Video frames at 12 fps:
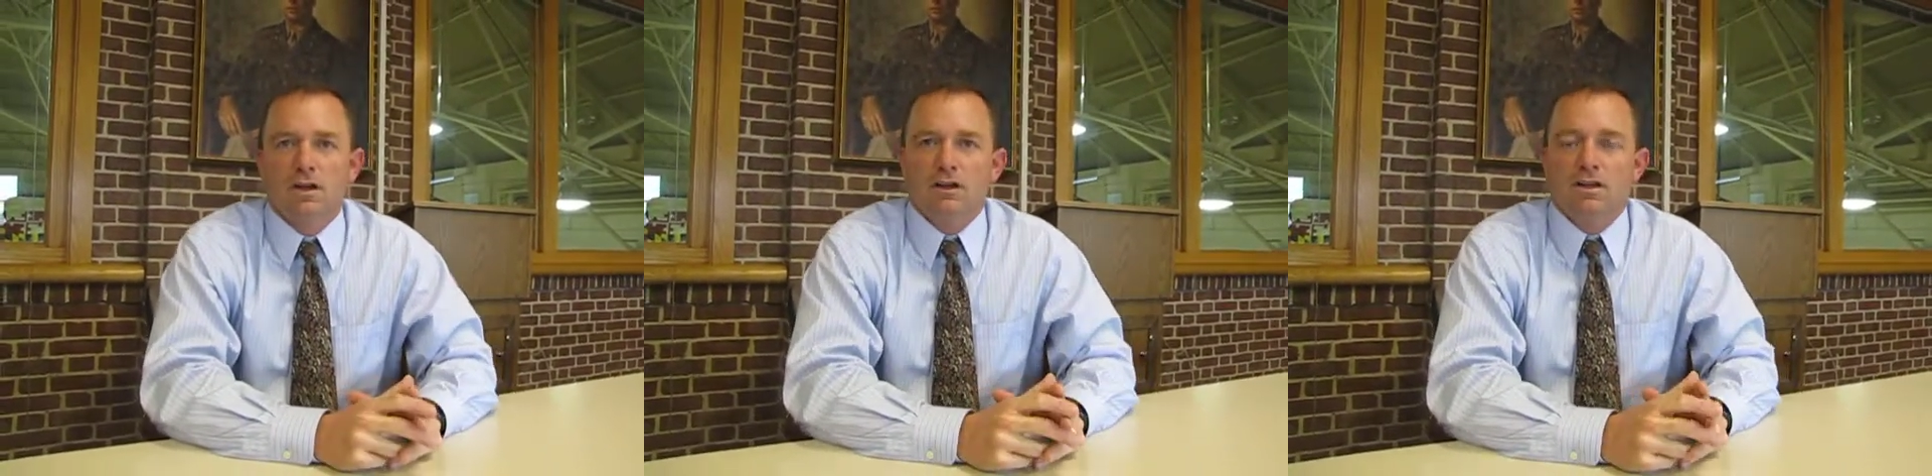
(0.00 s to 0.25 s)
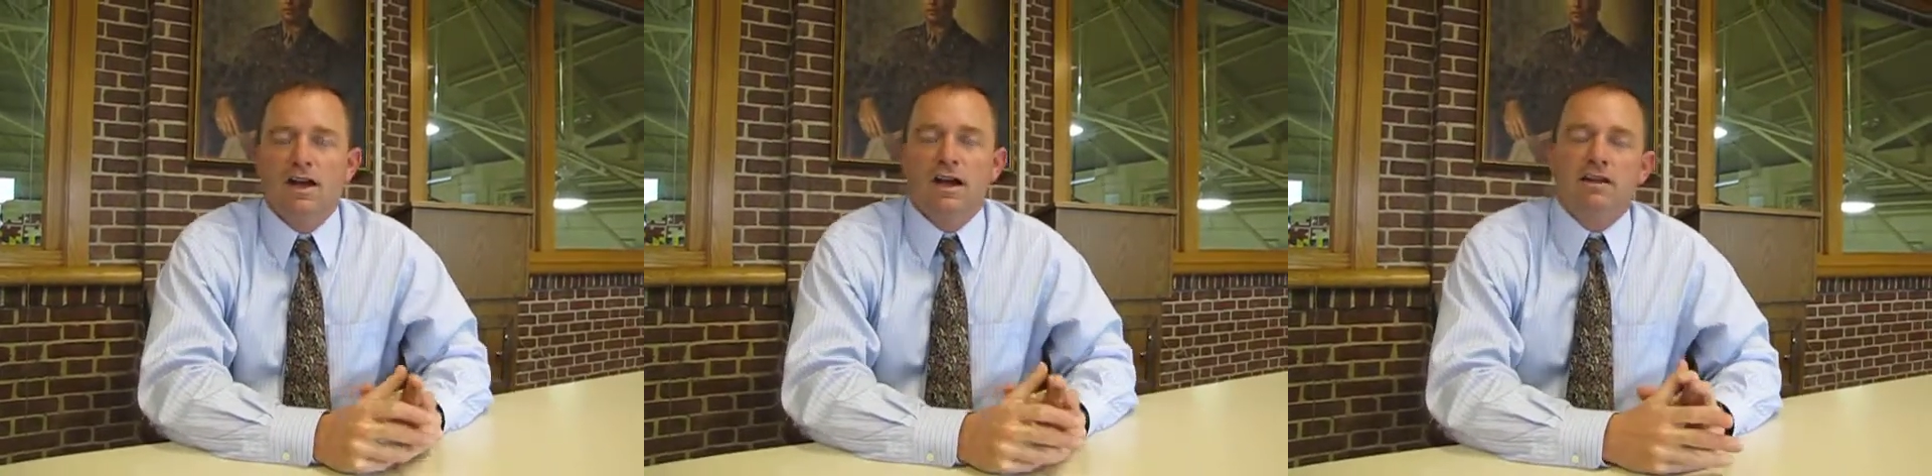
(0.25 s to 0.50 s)

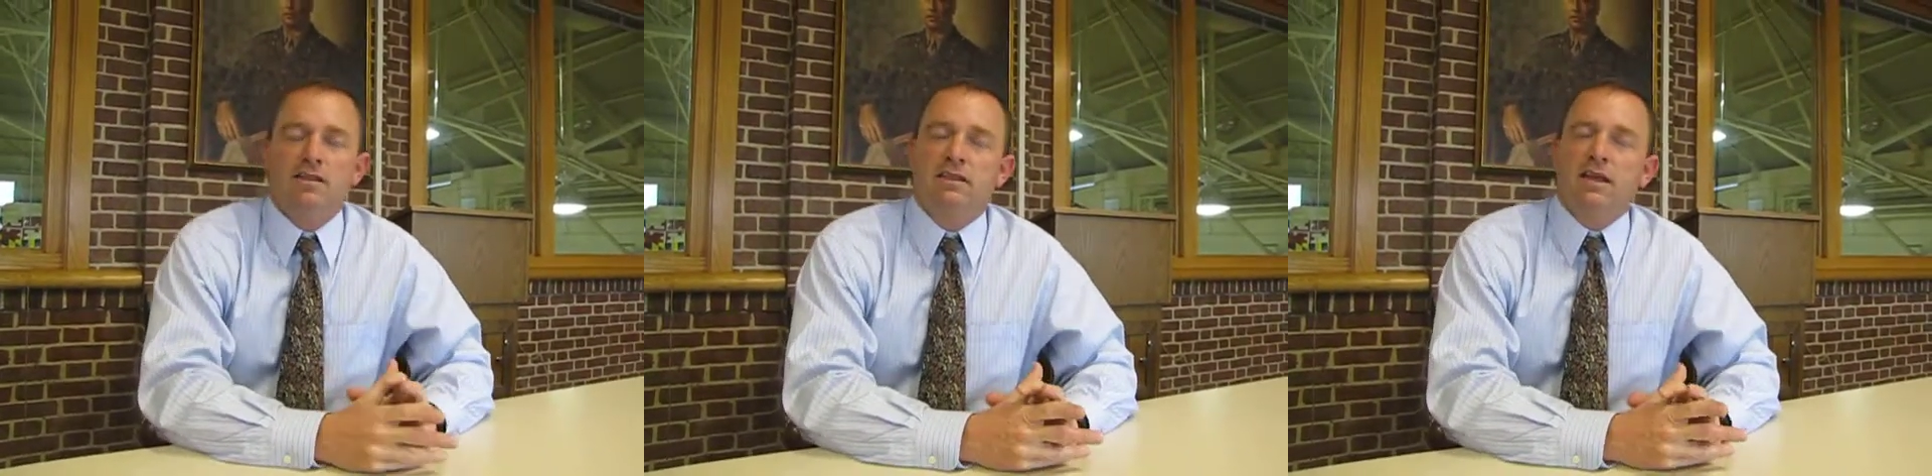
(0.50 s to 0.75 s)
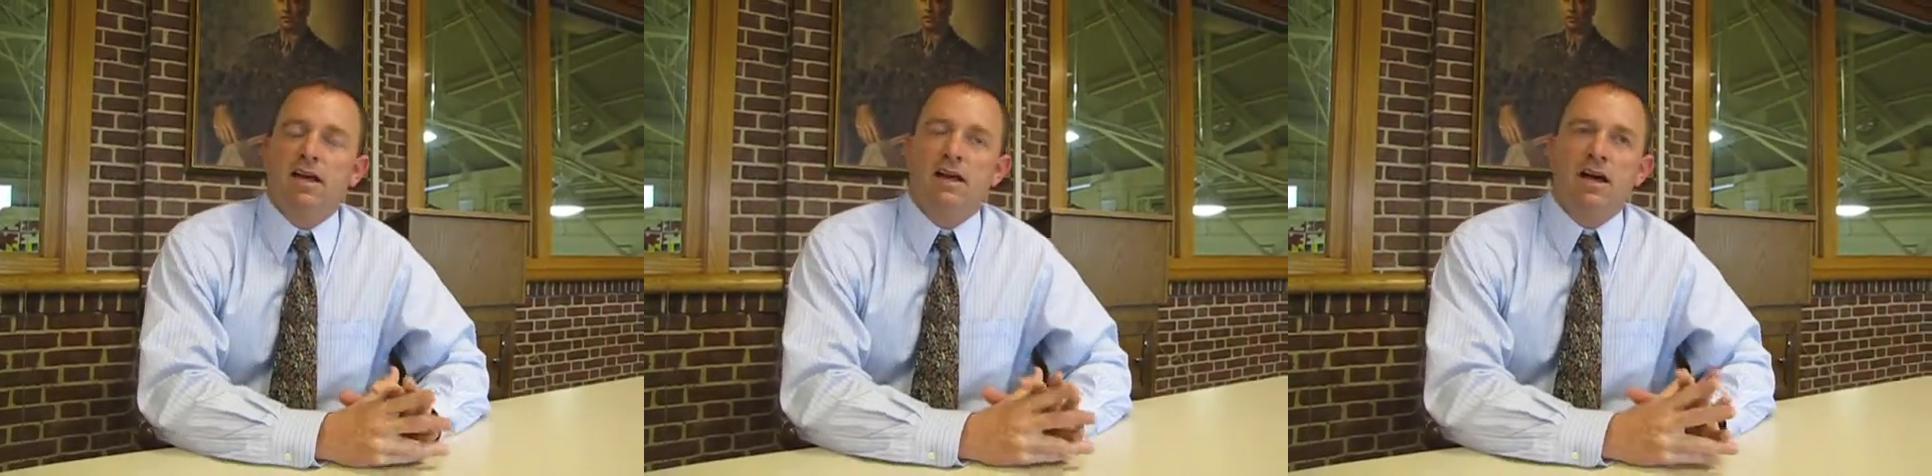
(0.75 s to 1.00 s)
Yeah,
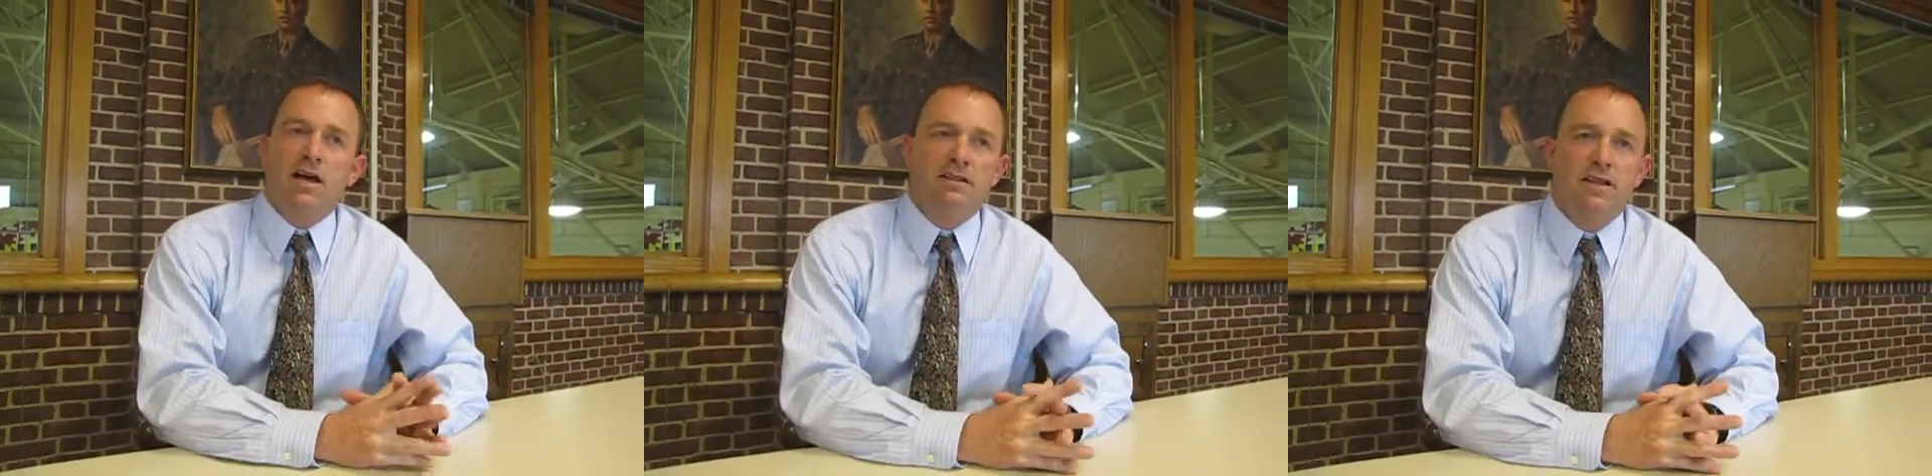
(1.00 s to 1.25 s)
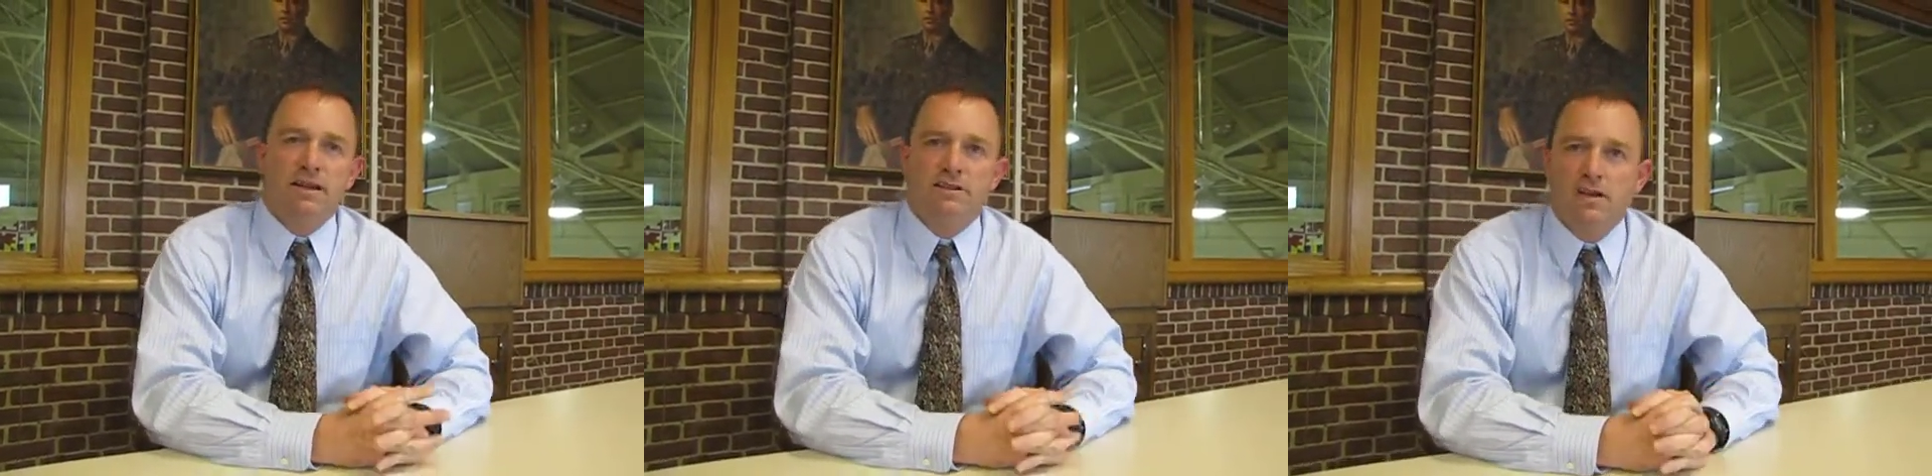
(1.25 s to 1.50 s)
th uh,
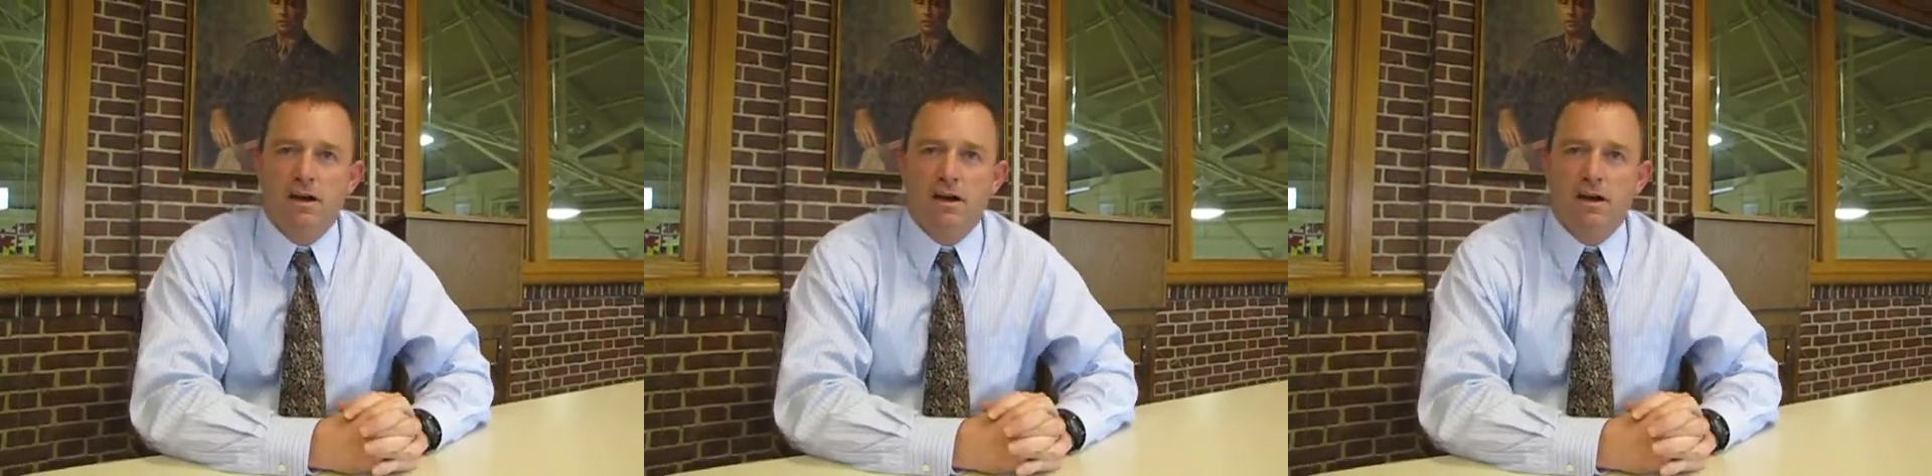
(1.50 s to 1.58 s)
thanks.